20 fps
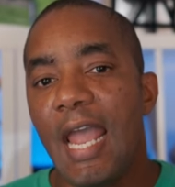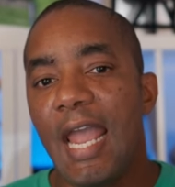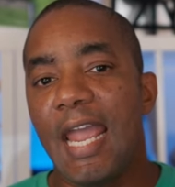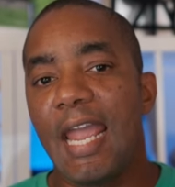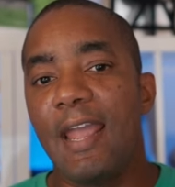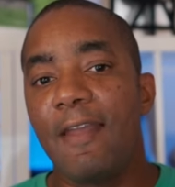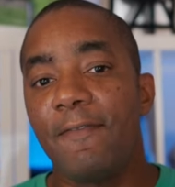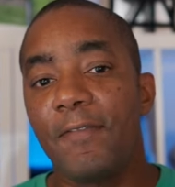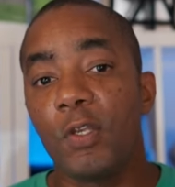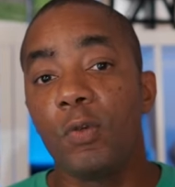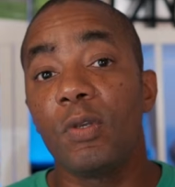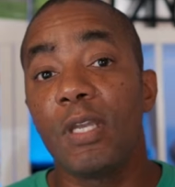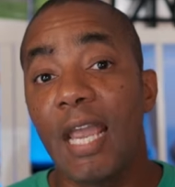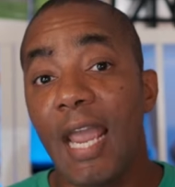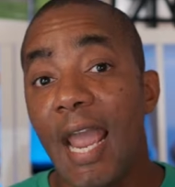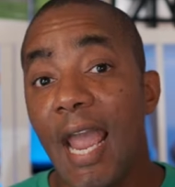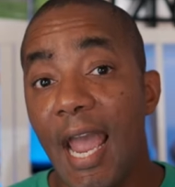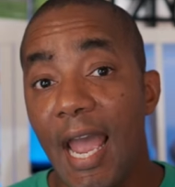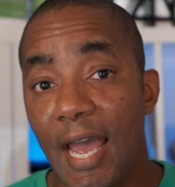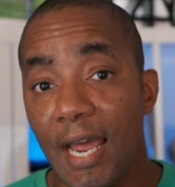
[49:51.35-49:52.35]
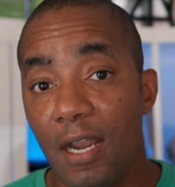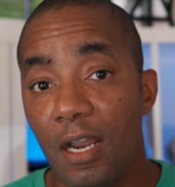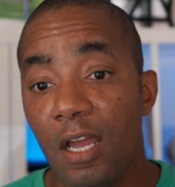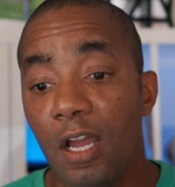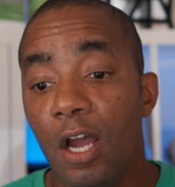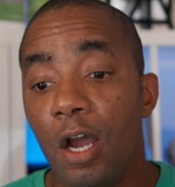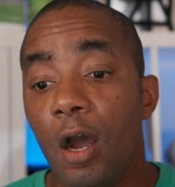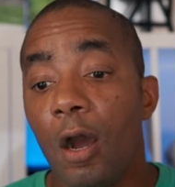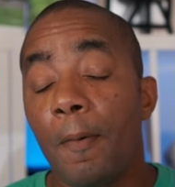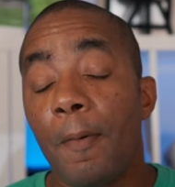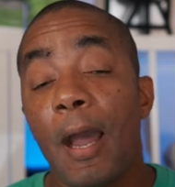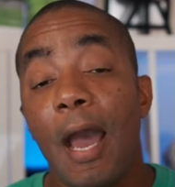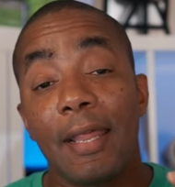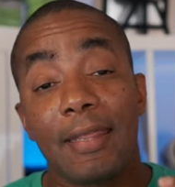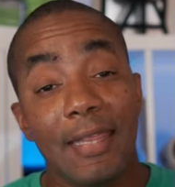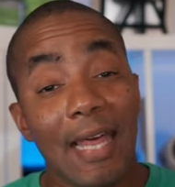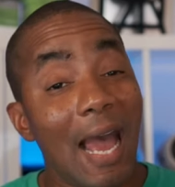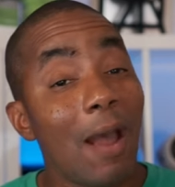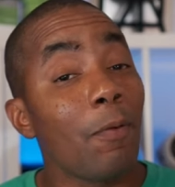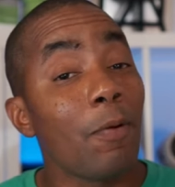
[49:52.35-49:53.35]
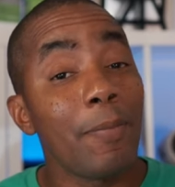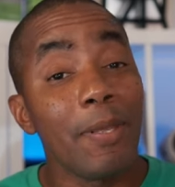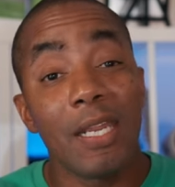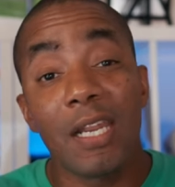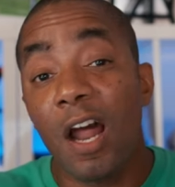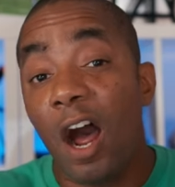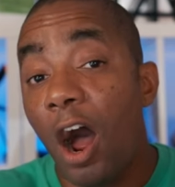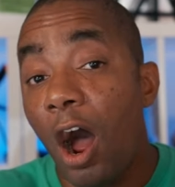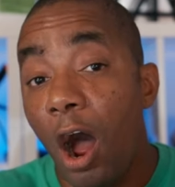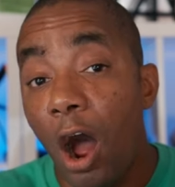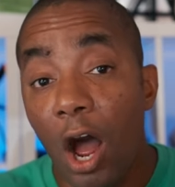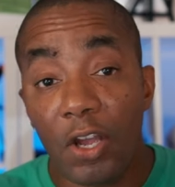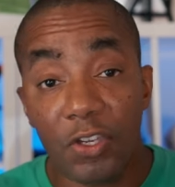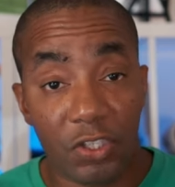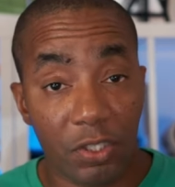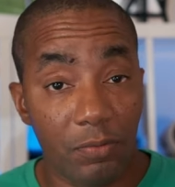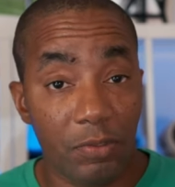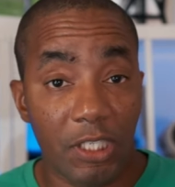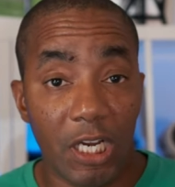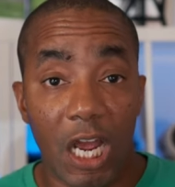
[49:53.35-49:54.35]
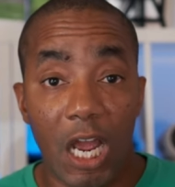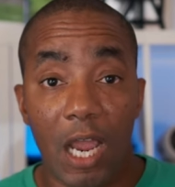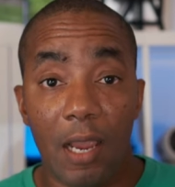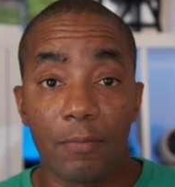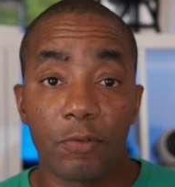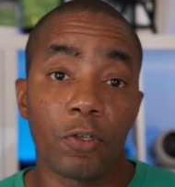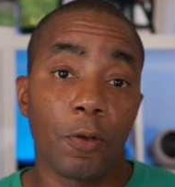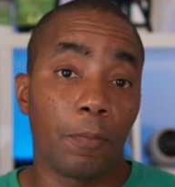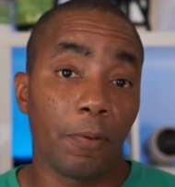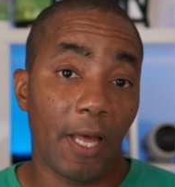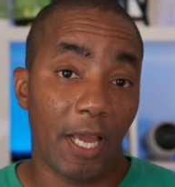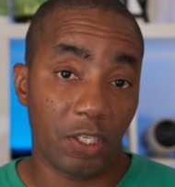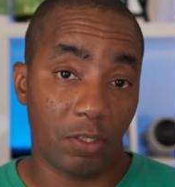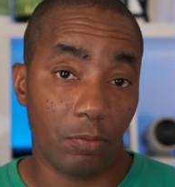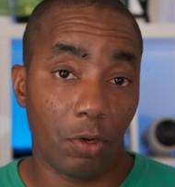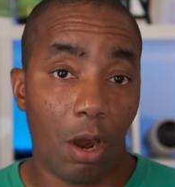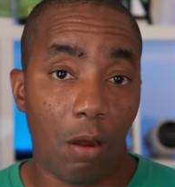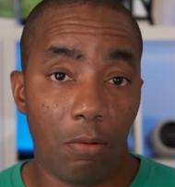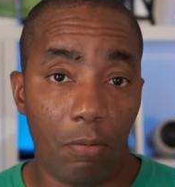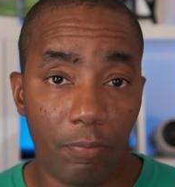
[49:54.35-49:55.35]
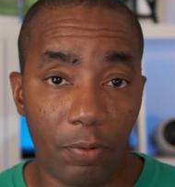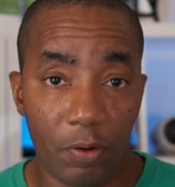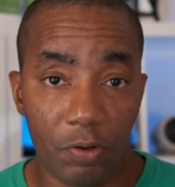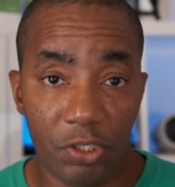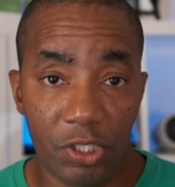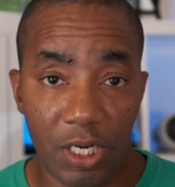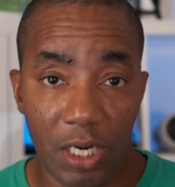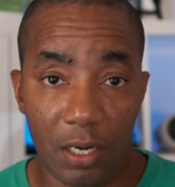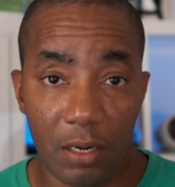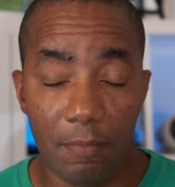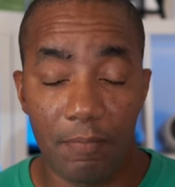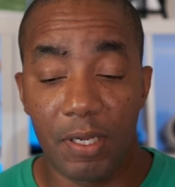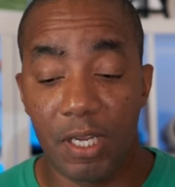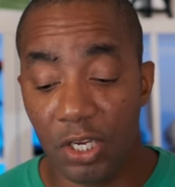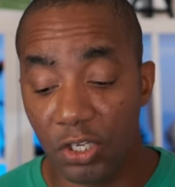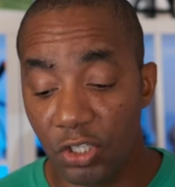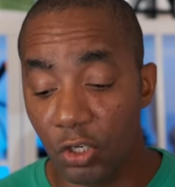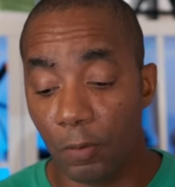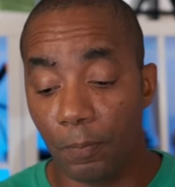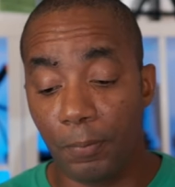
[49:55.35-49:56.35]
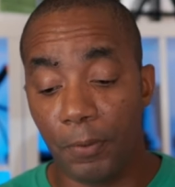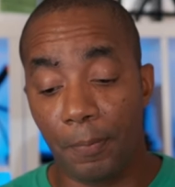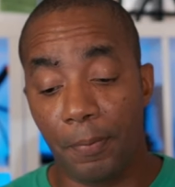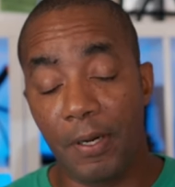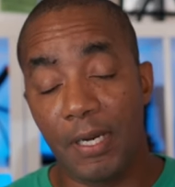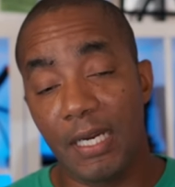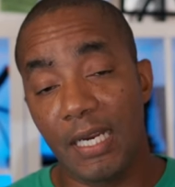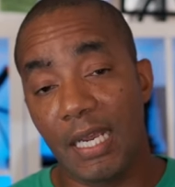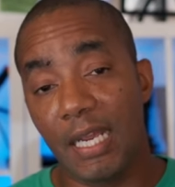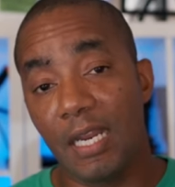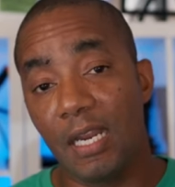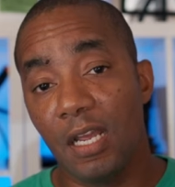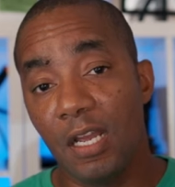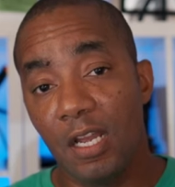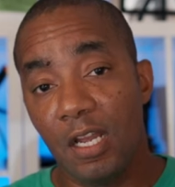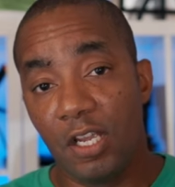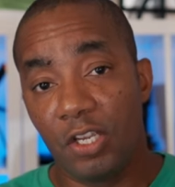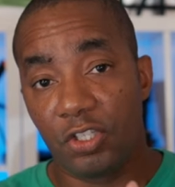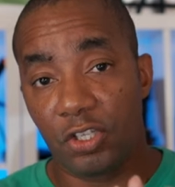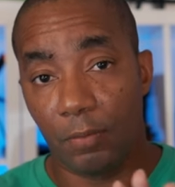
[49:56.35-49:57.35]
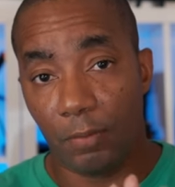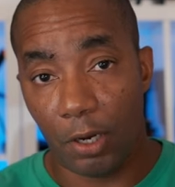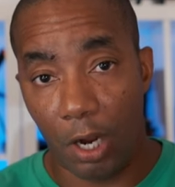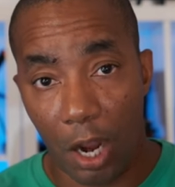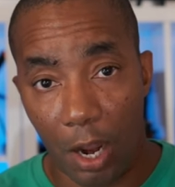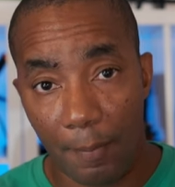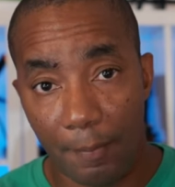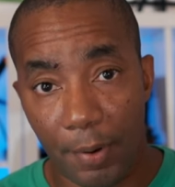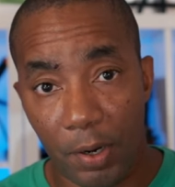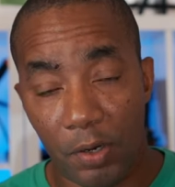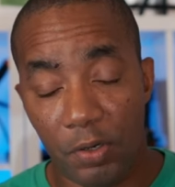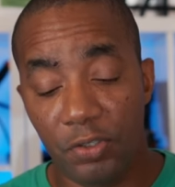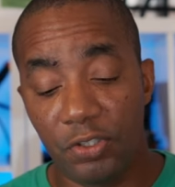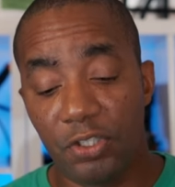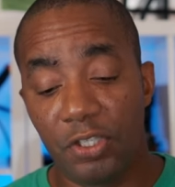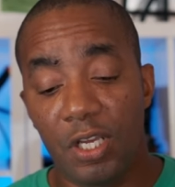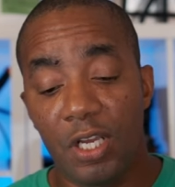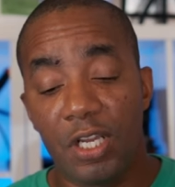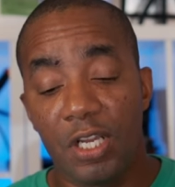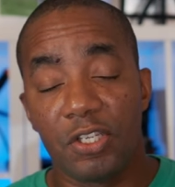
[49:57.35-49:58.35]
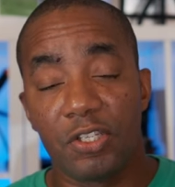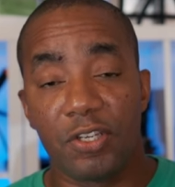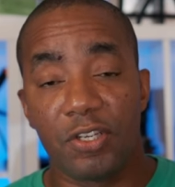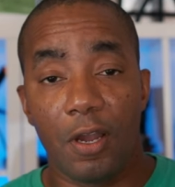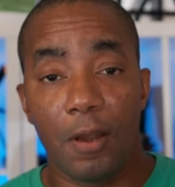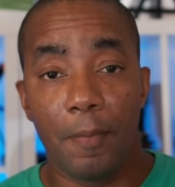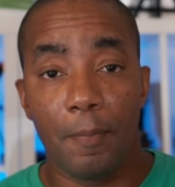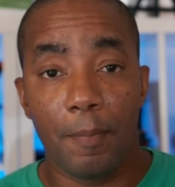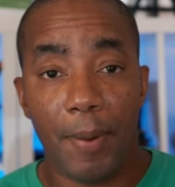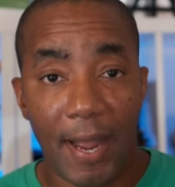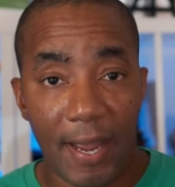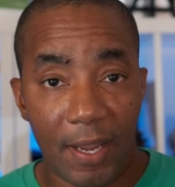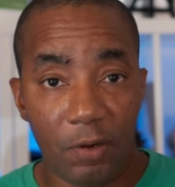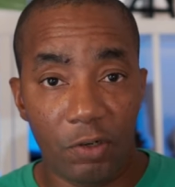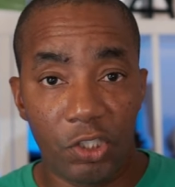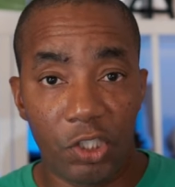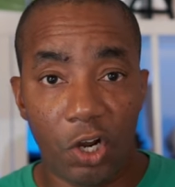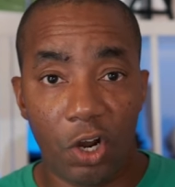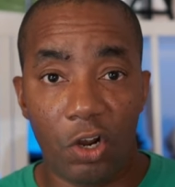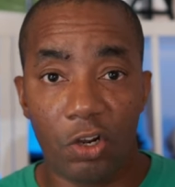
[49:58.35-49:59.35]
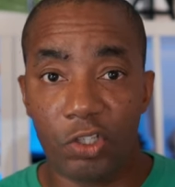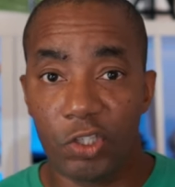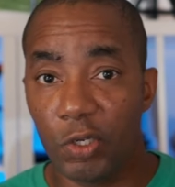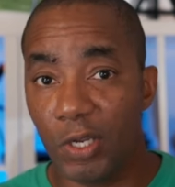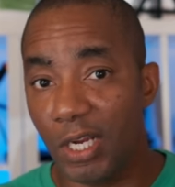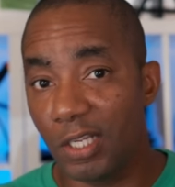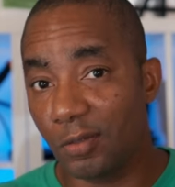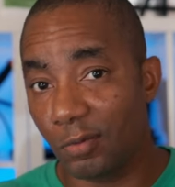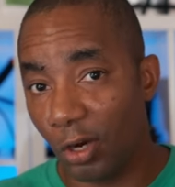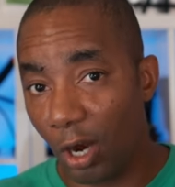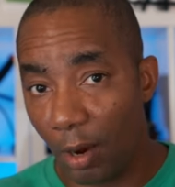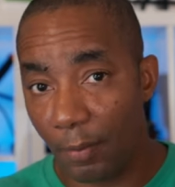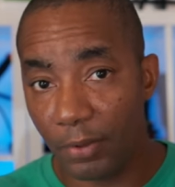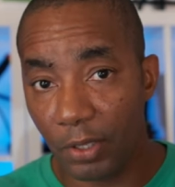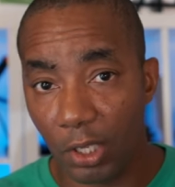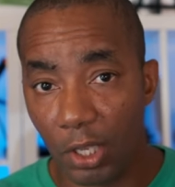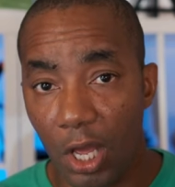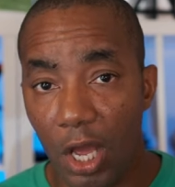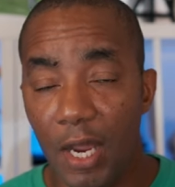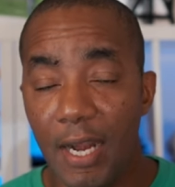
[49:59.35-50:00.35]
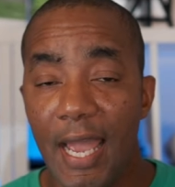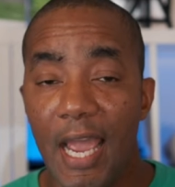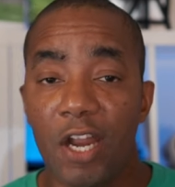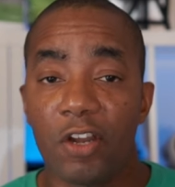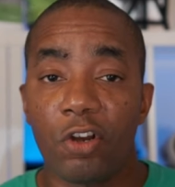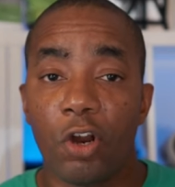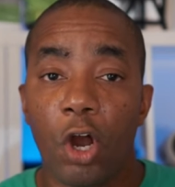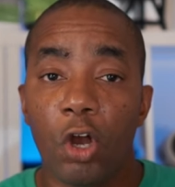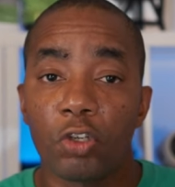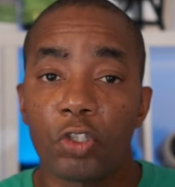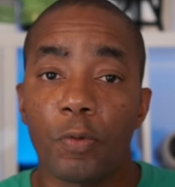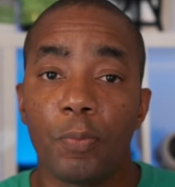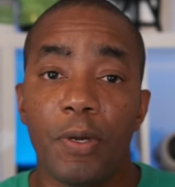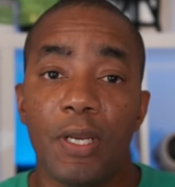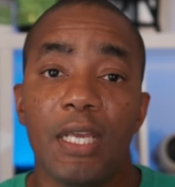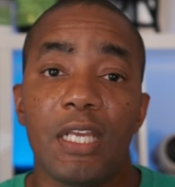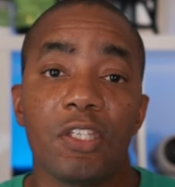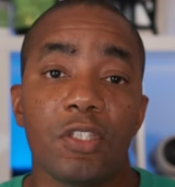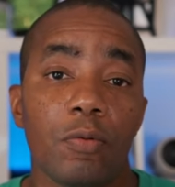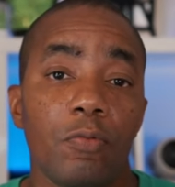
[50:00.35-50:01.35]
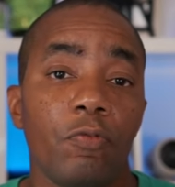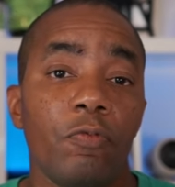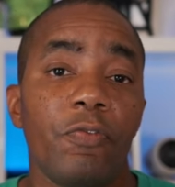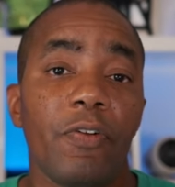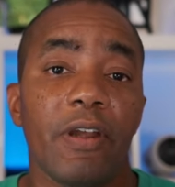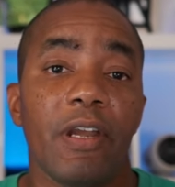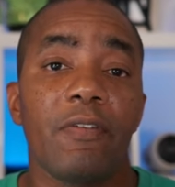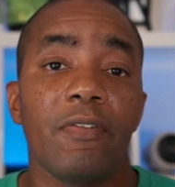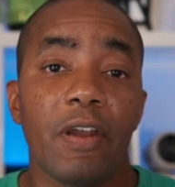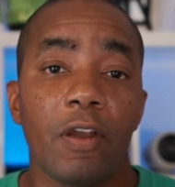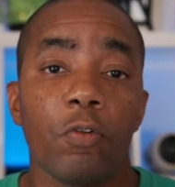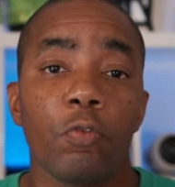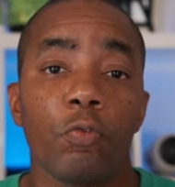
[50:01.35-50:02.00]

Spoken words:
If you can, that would be an awesome time to apply some Carbon Pro G, because you're putting in some compost, some biochar, so you're getting some carbon in the lawn, and you're also putting in some very, very